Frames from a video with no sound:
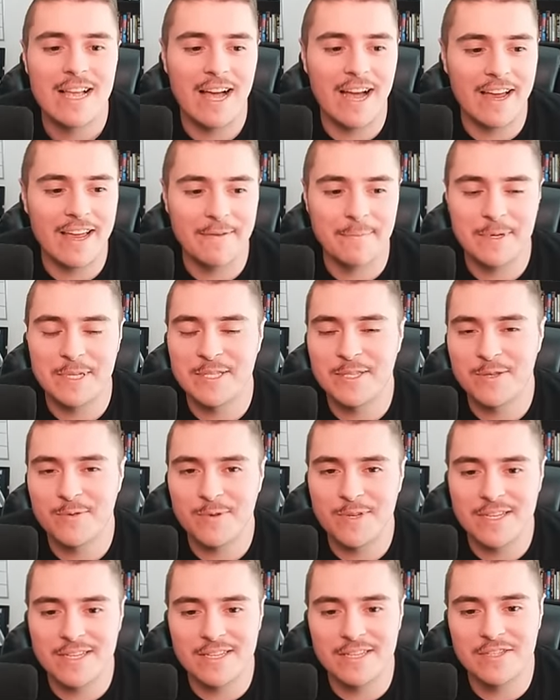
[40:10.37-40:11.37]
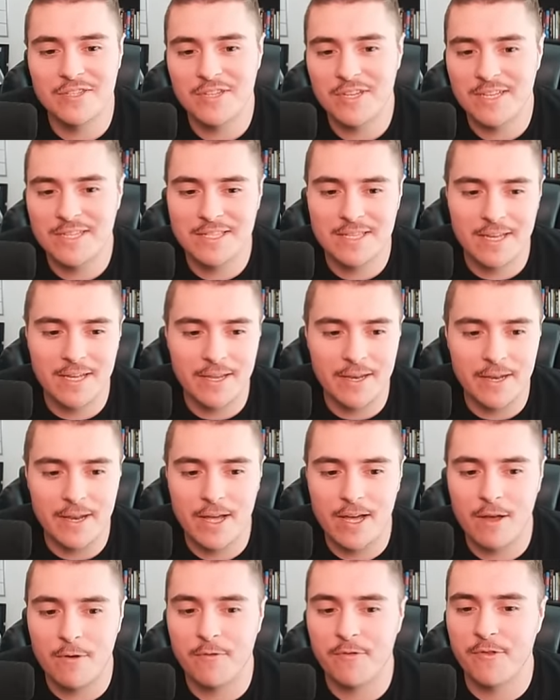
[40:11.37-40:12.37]
I have been doing just
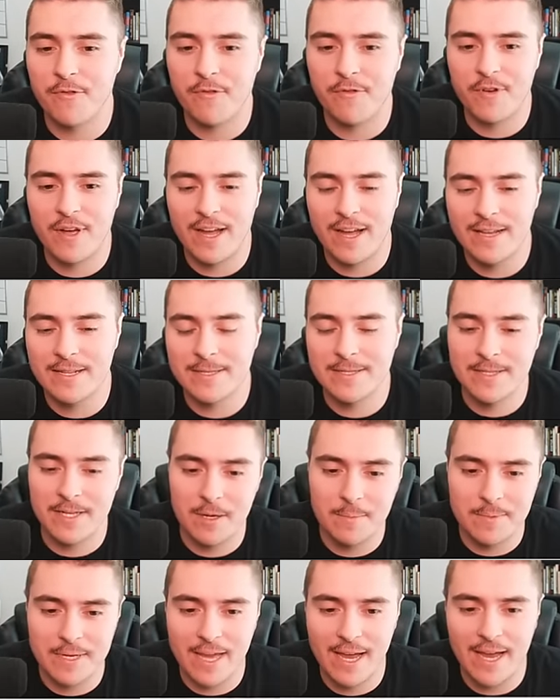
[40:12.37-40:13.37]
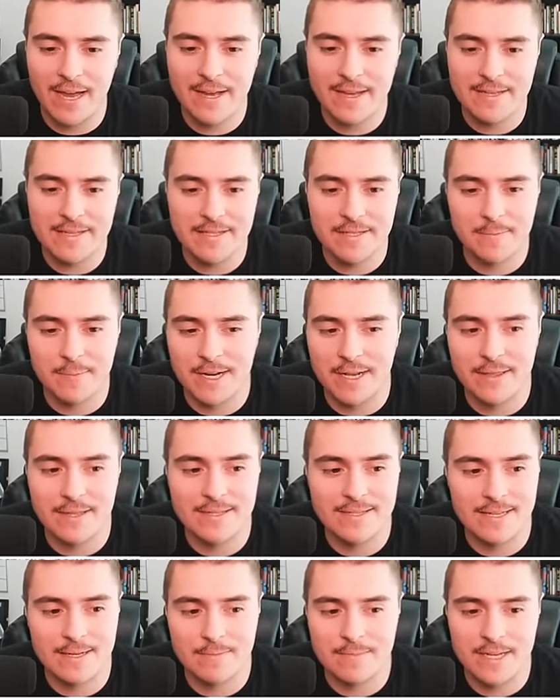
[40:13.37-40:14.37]
enough to find some guys, but at
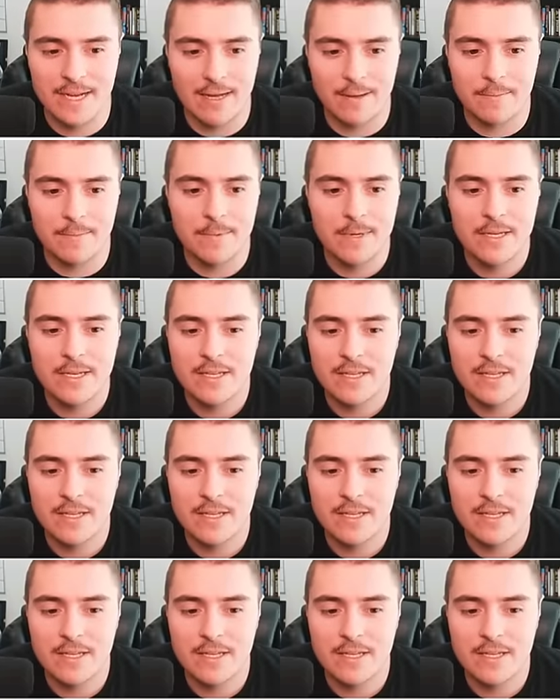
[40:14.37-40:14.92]
the same time,